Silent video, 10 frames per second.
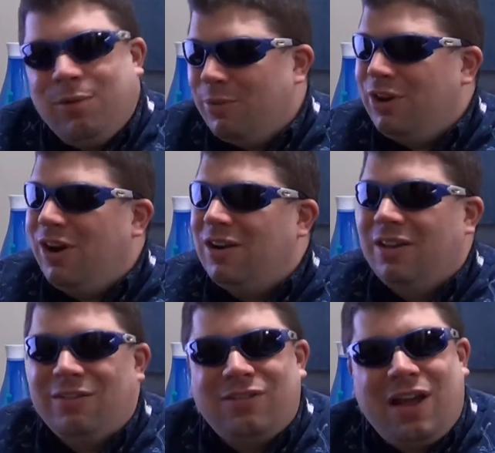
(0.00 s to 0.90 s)
But
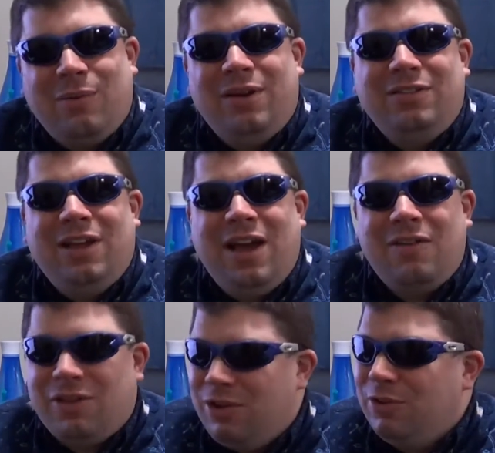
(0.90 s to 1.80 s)
regardless, I want to
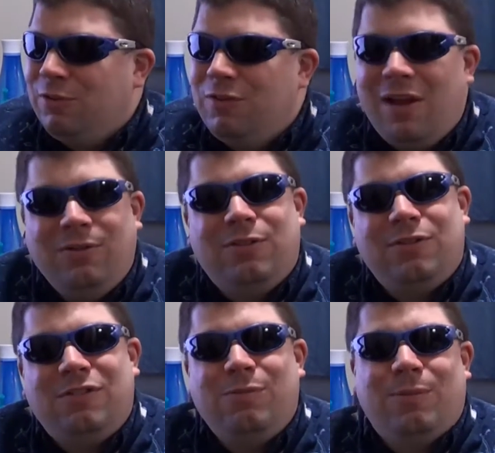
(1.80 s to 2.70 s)
have a good sound
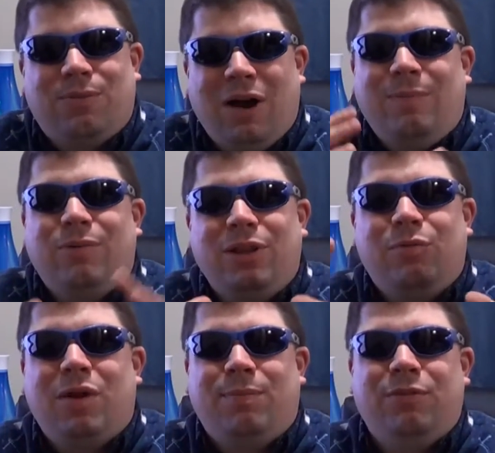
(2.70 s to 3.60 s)
system that properly
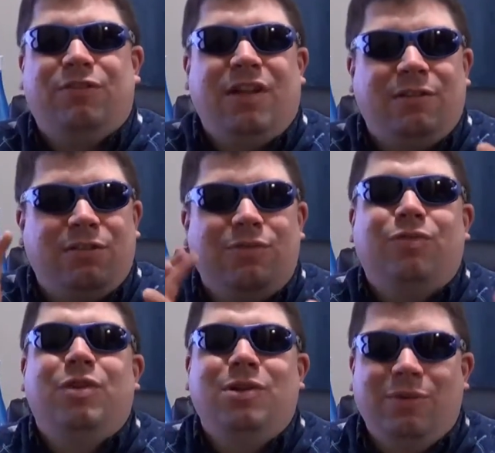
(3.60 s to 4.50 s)
represents the
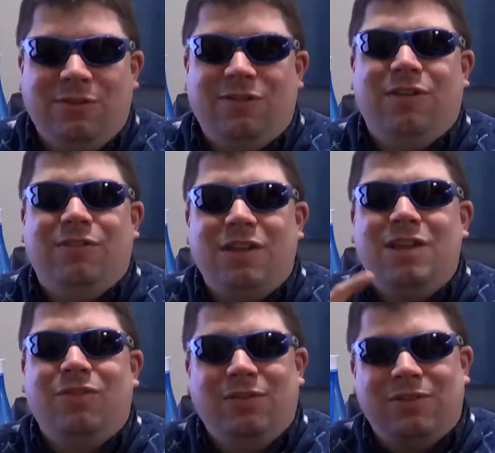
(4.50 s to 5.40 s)
frequencies,
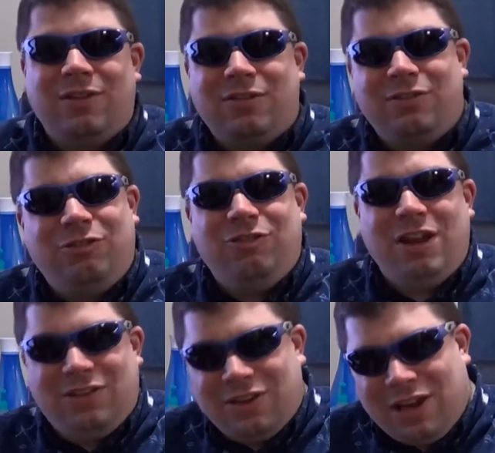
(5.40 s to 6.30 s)
even if it doesn't
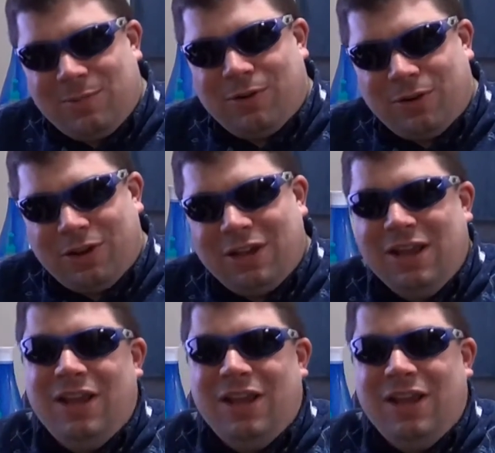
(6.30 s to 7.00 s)
shake the neighborhood.